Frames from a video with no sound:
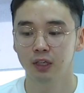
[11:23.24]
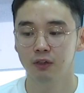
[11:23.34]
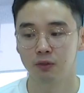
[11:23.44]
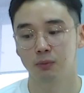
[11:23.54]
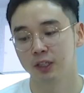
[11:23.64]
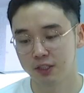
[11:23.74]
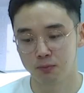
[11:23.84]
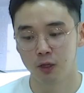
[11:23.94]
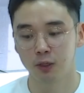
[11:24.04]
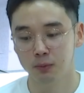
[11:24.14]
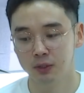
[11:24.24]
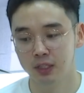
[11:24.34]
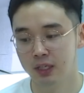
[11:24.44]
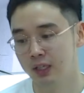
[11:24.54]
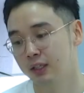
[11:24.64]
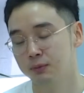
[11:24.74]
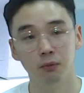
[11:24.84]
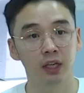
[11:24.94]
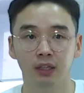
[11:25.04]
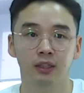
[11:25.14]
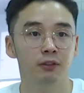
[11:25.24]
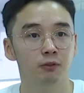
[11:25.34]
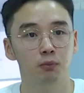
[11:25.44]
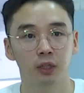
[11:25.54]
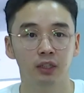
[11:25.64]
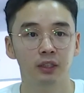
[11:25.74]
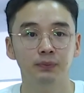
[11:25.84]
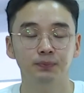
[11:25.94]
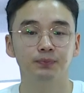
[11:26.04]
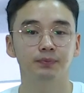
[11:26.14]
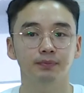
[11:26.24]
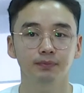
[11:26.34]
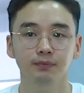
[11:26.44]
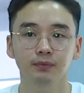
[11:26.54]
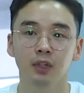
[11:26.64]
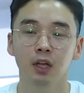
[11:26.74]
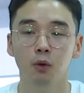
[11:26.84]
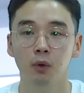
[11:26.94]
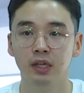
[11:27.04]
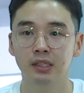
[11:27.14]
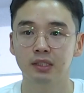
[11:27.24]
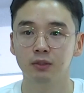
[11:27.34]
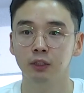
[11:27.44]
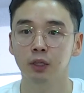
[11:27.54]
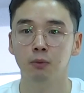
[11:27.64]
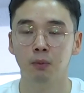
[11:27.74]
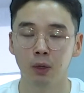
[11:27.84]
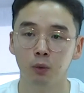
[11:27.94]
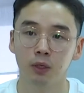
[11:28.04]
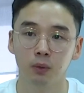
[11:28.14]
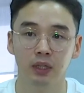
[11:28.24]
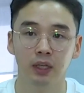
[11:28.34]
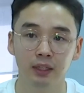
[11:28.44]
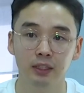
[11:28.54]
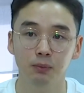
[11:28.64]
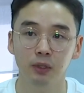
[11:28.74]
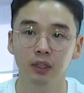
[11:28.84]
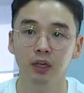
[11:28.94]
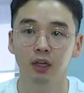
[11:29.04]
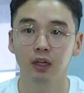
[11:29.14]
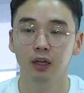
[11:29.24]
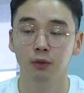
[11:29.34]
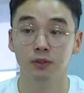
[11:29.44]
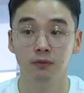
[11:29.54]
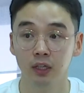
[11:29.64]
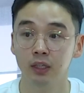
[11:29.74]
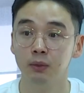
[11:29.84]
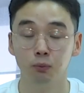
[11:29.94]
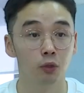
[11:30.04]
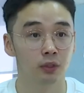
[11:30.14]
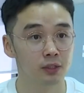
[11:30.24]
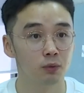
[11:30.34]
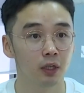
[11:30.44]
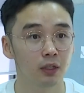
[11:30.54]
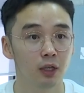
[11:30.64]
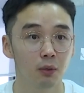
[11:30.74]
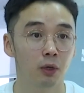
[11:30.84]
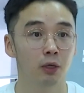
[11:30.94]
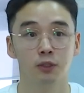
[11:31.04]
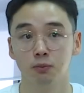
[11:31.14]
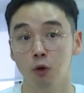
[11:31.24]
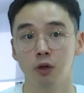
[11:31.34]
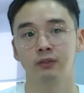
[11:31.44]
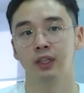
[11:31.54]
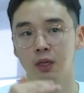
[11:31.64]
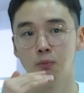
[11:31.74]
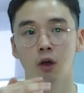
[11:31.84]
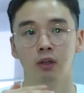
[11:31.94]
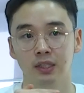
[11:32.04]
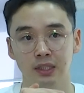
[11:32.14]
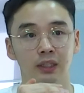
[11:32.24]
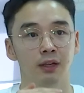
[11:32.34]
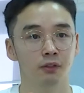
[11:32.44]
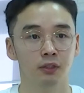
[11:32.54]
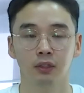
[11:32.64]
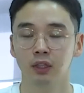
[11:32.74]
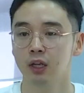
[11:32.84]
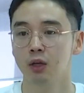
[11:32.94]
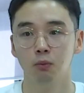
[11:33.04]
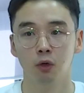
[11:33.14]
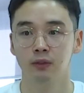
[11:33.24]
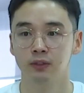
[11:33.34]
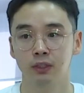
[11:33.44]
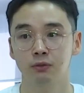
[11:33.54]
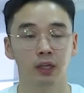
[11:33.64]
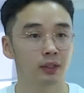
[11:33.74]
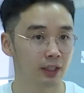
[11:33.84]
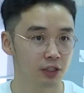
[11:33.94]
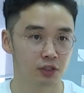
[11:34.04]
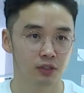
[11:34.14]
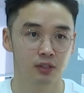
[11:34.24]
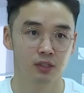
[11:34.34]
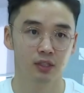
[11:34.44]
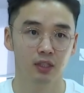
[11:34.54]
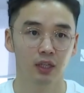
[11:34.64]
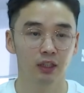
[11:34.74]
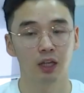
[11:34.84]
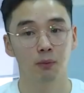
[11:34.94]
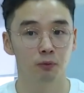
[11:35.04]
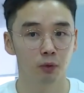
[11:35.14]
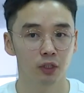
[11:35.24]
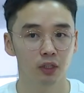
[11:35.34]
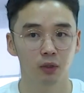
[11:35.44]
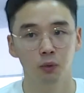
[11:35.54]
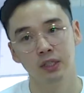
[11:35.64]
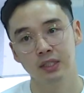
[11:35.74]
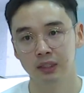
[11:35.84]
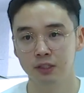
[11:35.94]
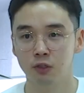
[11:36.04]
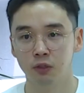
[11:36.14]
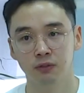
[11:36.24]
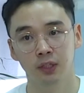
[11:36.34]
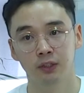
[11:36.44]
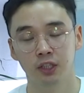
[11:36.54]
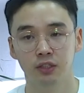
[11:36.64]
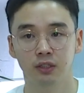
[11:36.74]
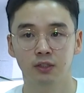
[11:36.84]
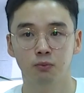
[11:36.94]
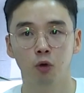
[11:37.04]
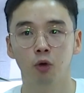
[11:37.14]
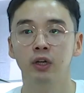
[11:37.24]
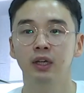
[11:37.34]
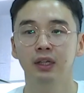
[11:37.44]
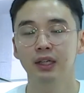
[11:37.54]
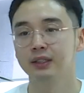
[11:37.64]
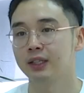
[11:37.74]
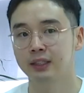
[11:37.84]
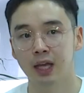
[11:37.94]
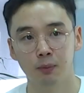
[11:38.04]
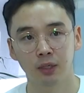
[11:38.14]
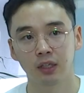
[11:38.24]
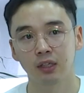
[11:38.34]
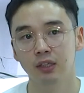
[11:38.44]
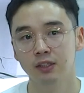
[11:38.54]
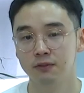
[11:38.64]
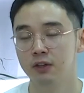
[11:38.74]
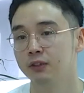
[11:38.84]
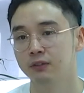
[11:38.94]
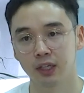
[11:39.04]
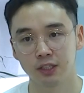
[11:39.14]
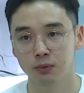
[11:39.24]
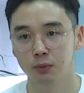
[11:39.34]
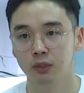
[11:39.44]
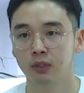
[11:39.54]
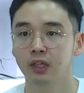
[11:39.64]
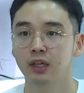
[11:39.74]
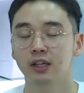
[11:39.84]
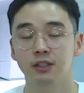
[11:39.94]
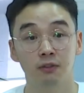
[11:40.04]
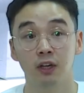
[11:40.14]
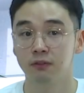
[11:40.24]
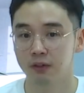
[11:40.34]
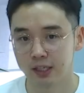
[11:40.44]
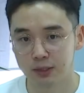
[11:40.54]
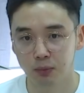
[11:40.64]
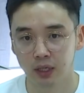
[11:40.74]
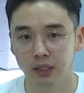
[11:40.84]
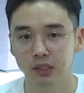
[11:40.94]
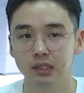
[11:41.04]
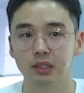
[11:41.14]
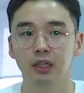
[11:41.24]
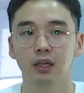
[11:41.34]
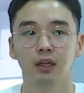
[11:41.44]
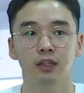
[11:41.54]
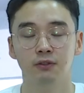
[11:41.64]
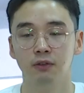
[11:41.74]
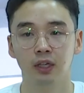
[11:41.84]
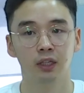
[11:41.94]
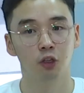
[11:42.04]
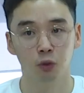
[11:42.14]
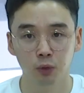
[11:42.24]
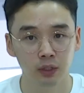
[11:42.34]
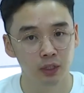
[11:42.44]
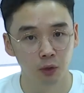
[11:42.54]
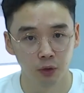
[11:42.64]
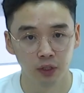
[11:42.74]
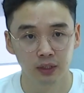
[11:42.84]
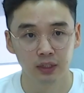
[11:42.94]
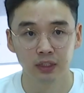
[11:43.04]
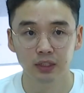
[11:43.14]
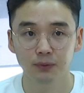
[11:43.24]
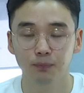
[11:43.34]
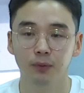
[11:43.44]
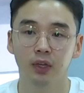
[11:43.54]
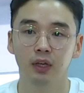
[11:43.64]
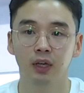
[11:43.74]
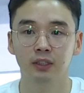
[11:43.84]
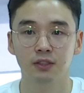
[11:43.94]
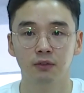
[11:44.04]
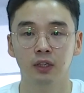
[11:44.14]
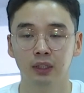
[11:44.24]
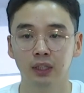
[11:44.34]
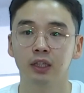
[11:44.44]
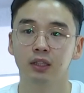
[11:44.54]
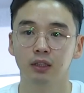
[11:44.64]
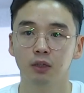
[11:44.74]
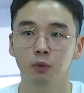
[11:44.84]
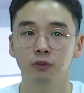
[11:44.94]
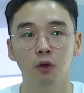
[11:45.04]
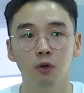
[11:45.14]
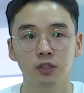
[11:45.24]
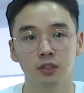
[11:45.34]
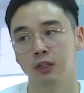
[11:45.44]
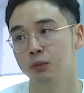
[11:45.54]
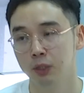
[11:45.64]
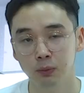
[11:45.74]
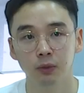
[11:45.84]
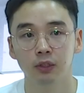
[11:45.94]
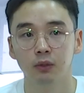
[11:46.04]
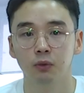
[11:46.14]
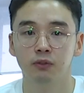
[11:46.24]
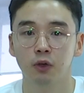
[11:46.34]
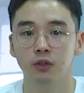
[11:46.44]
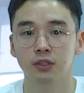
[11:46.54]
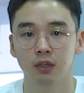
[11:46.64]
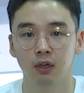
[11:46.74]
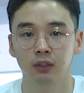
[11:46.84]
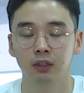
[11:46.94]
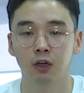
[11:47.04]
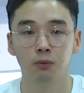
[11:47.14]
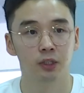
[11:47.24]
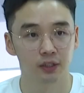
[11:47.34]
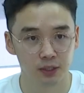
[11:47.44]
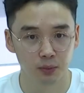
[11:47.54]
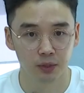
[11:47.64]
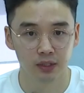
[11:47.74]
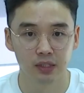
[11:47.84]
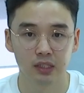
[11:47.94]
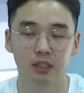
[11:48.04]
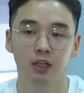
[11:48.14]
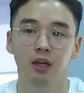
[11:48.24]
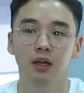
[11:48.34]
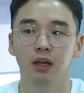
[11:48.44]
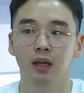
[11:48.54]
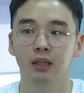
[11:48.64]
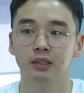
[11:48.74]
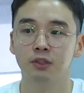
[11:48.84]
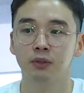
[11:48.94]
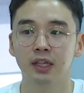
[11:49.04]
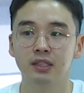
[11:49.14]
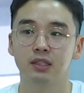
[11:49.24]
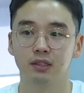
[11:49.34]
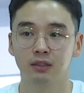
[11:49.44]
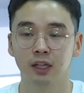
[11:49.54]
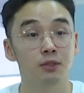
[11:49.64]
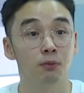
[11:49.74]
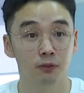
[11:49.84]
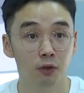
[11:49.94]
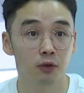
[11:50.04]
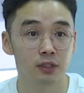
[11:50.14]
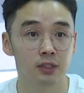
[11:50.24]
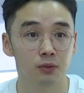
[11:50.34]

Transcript: from small community and then making it even bigger. Whereas, my work with the ADB, it was very important as well, but it was more of a policy level, more of a regulations type of work. Whereas at the Zorig Foundation, it's more dynamic, it's very flexible, it's very fast-paced, it's very community-oriented, and it's very we focus on the people, we focus on our participants, and so that's my focus